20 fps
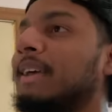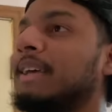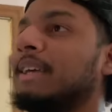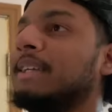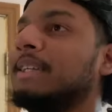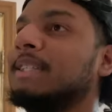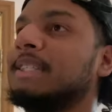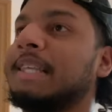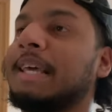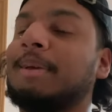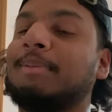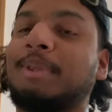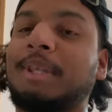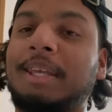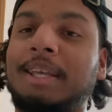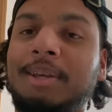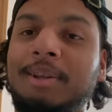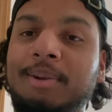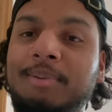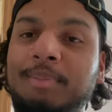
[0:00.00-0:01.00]
Same
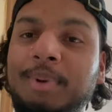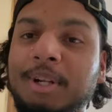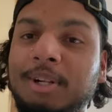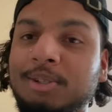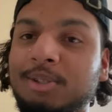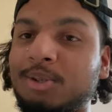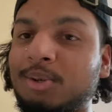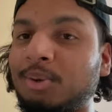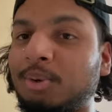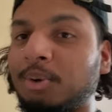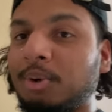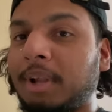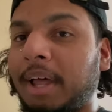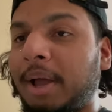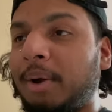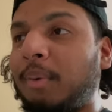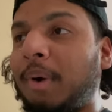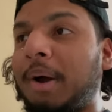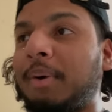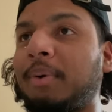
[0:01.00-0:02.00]
thing in middle school,
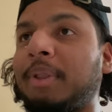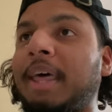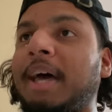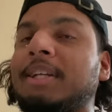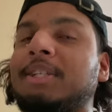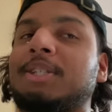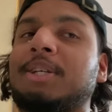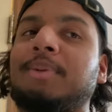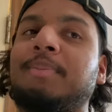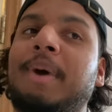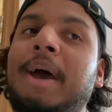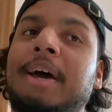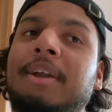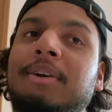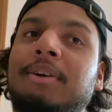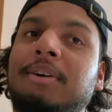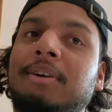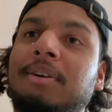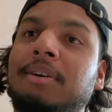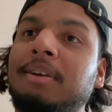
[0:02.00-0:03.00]
like, why would that shit
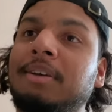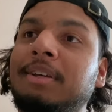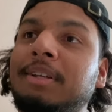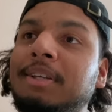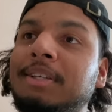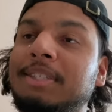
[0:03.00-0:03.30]
matter?